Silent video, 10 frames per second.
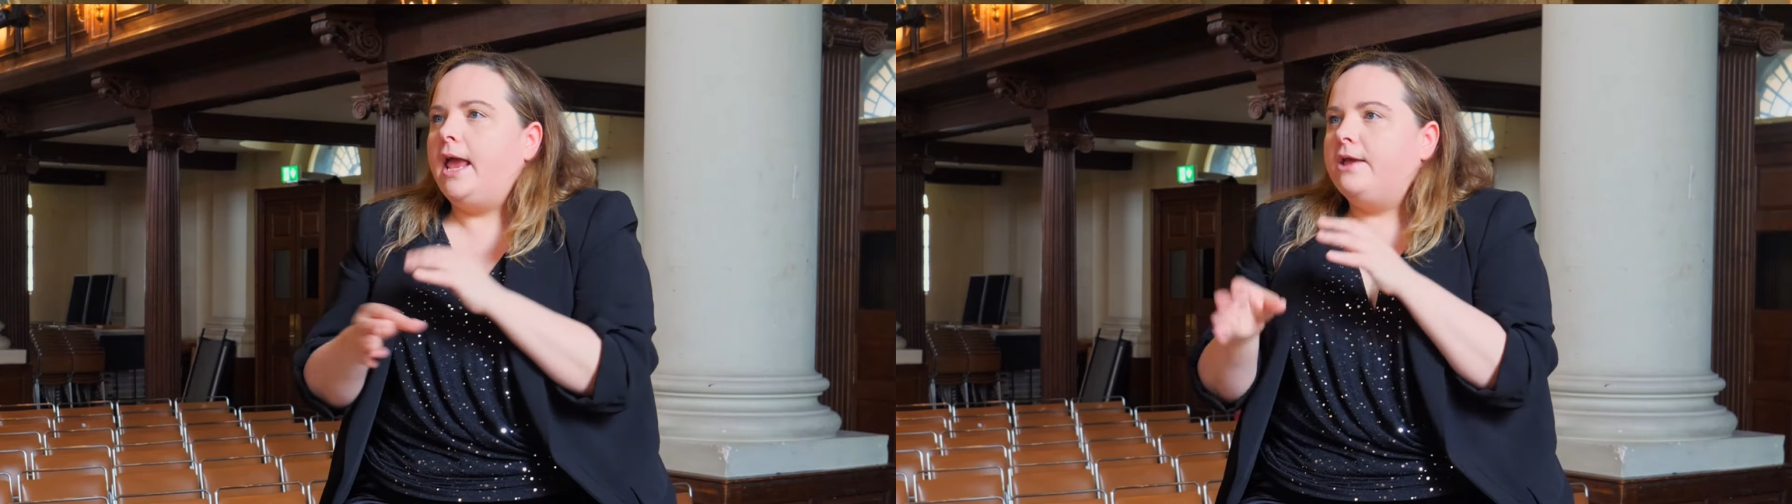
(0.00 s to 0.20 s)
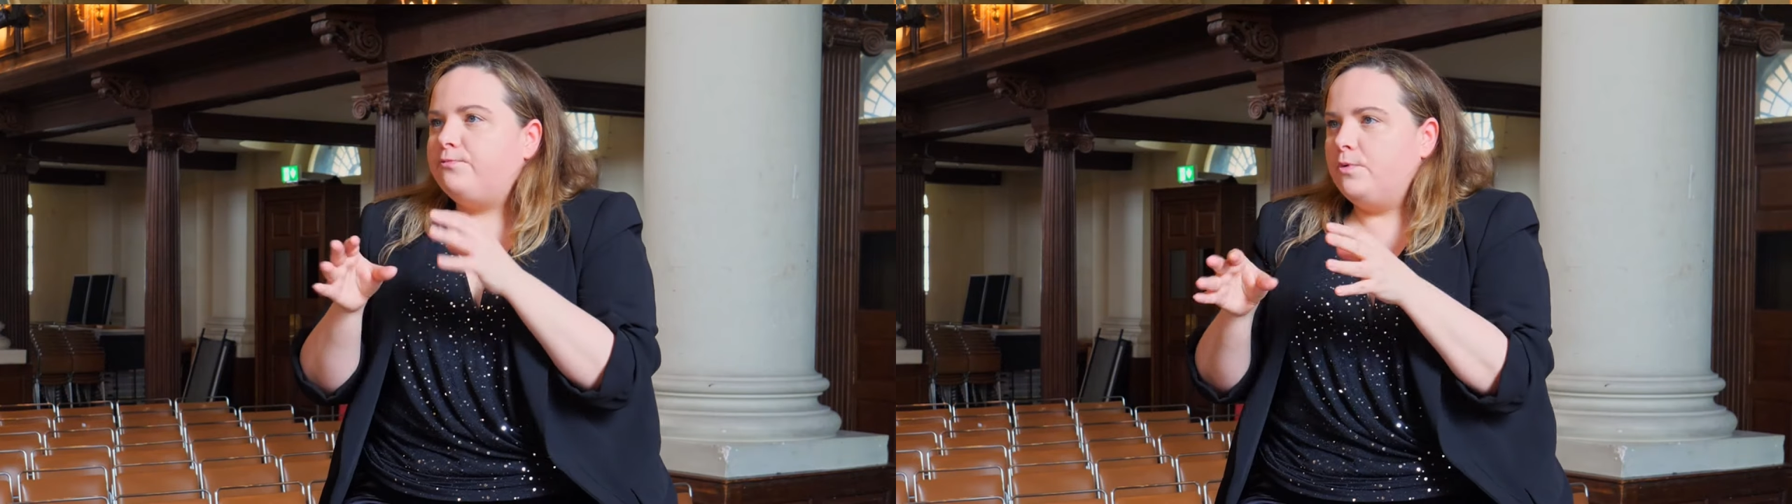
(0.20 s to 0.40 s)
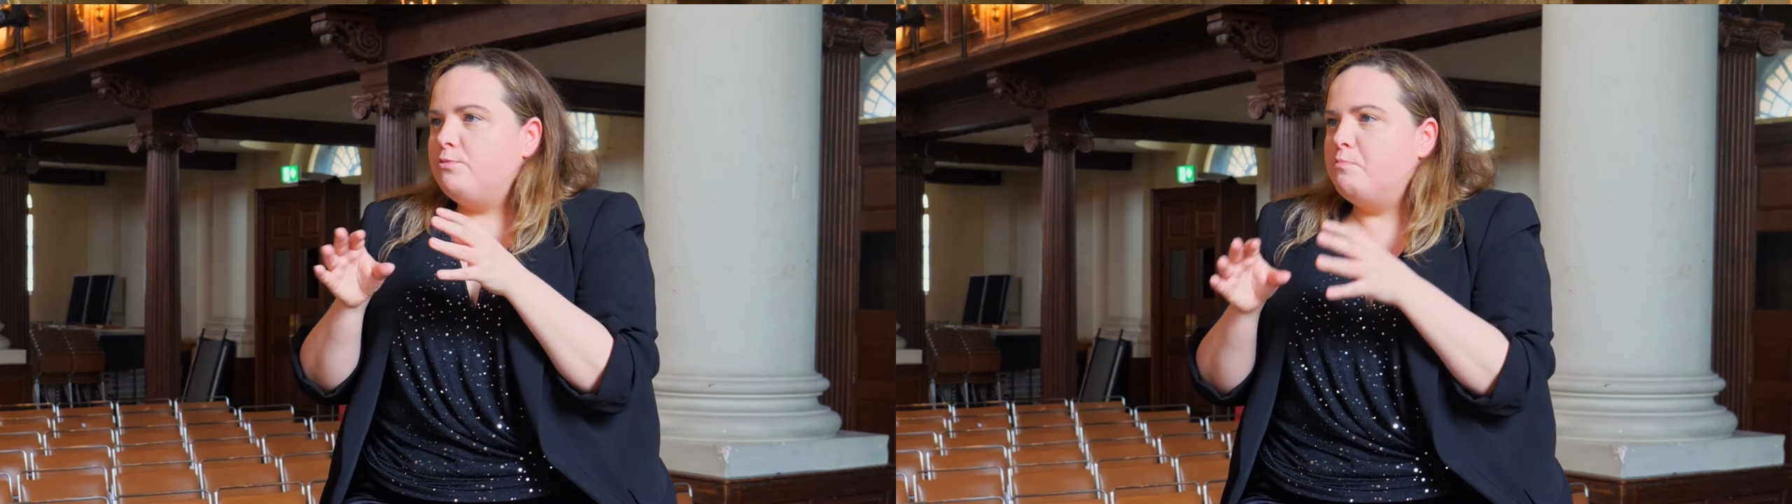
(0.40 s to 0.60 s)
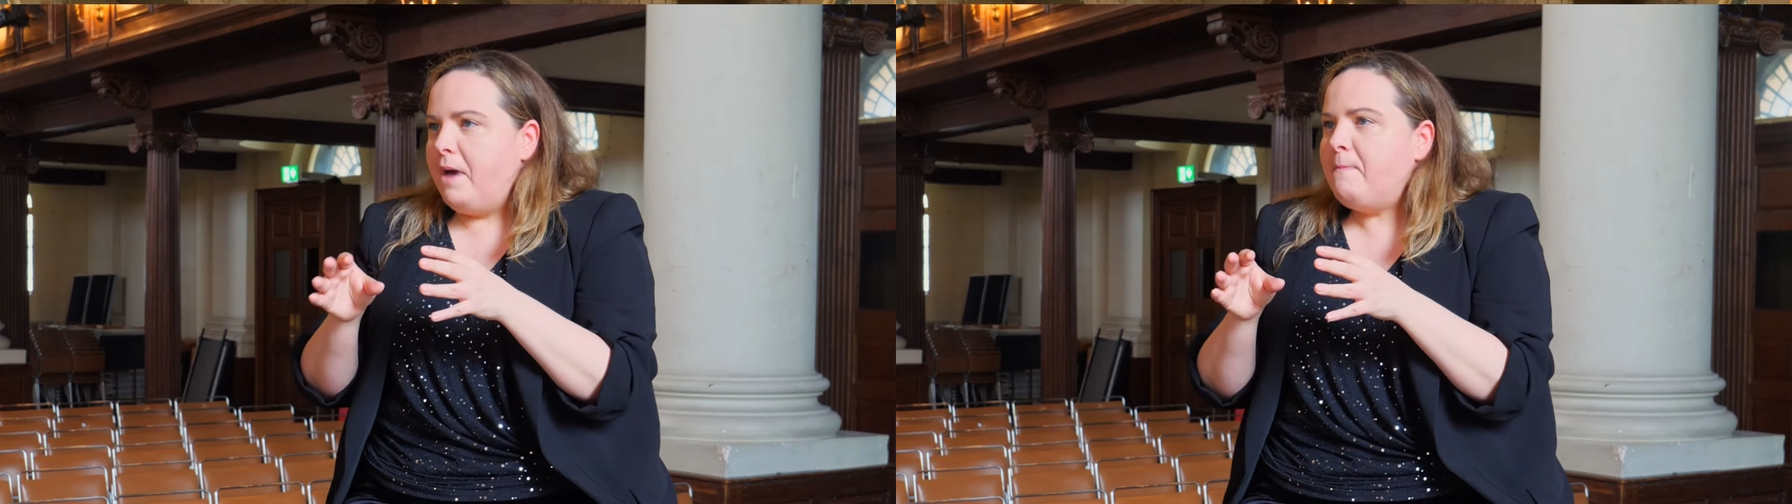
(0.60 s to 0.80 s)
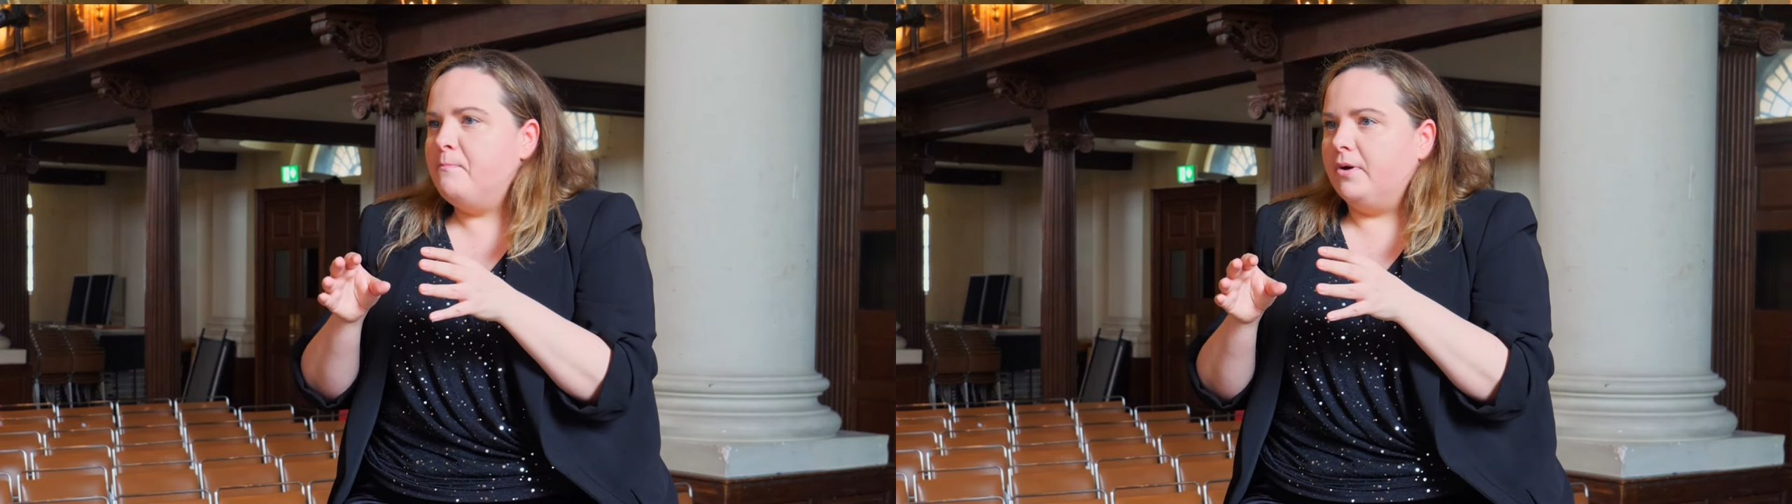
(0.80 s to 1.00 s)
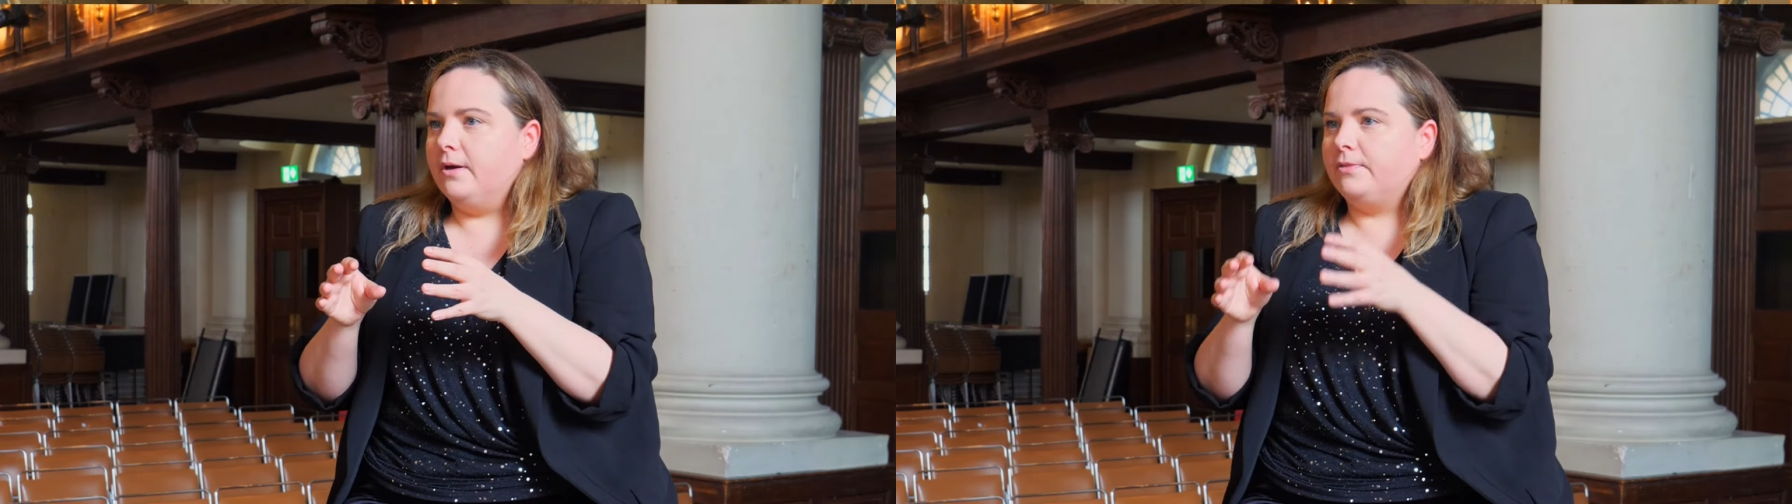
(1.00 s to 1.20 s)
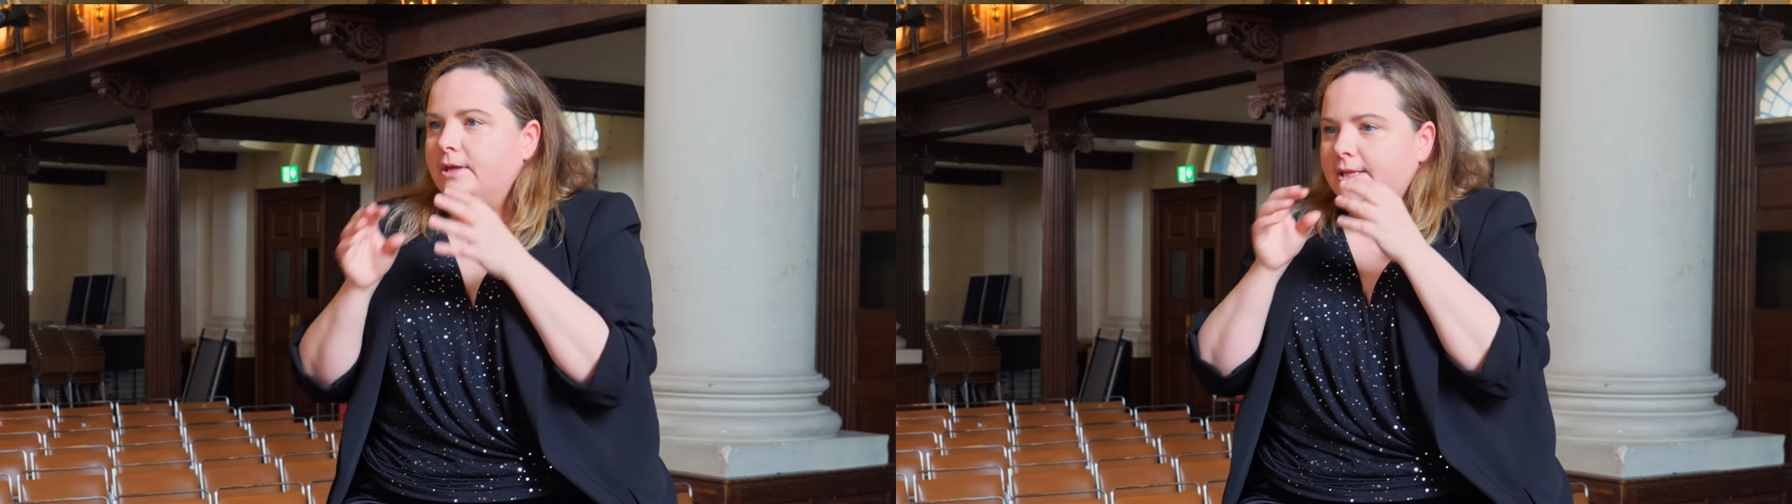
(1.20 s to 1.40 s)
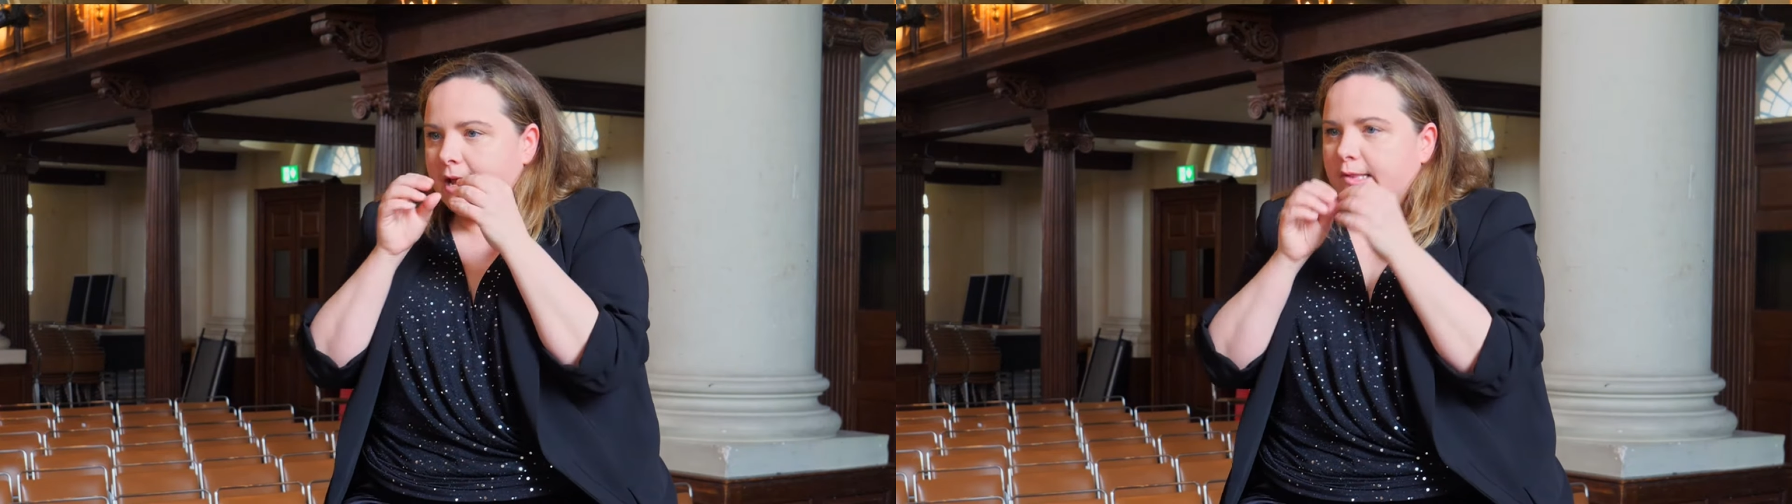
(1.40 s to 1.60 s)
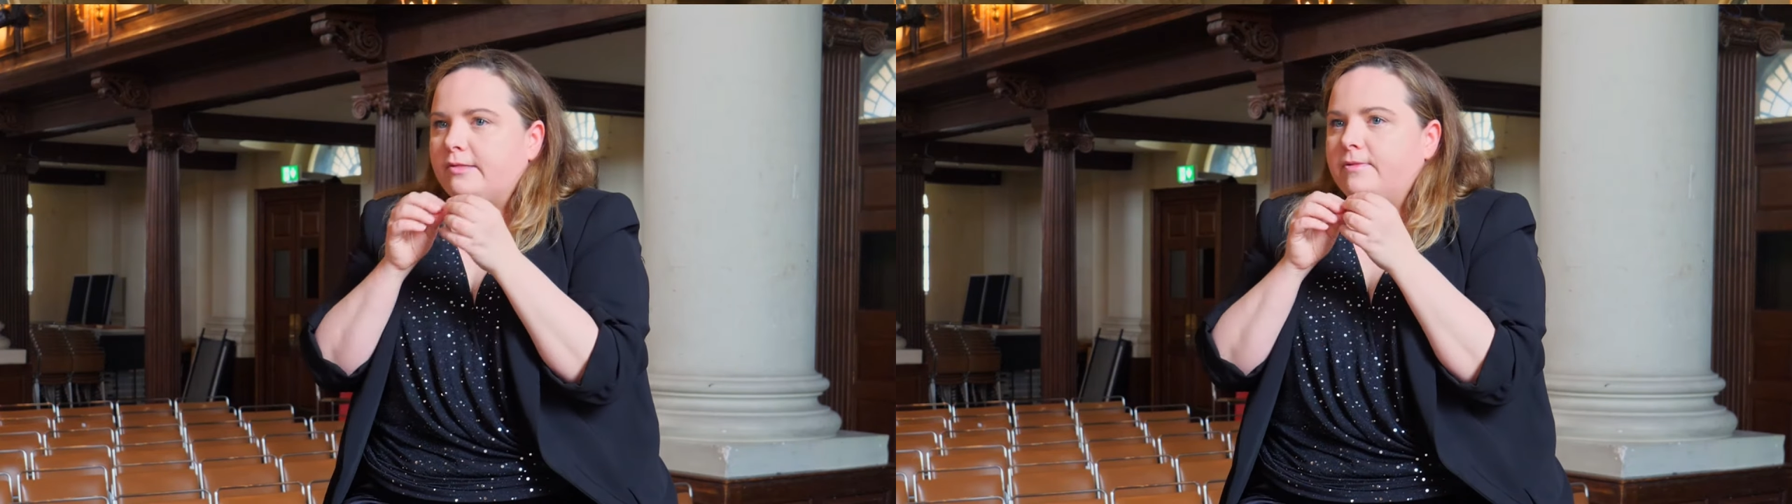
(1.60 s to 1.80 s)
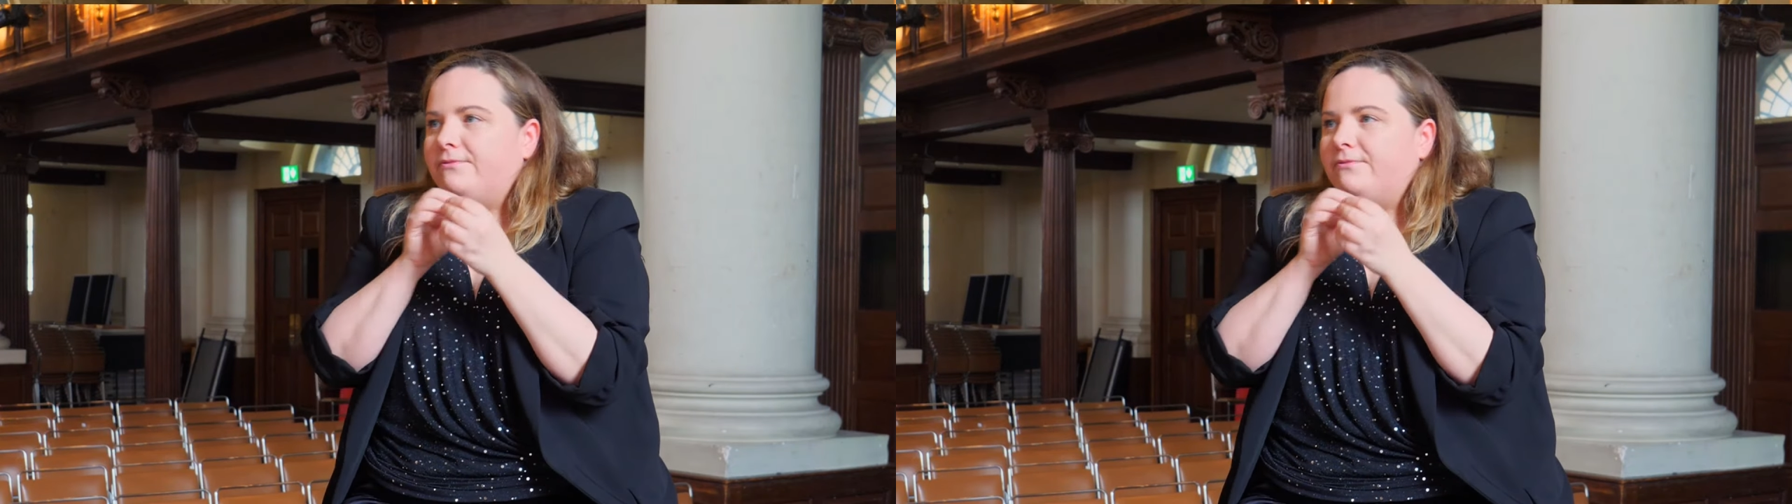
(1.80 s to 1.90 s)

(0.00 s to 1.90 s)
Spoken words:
if we remember that, yes,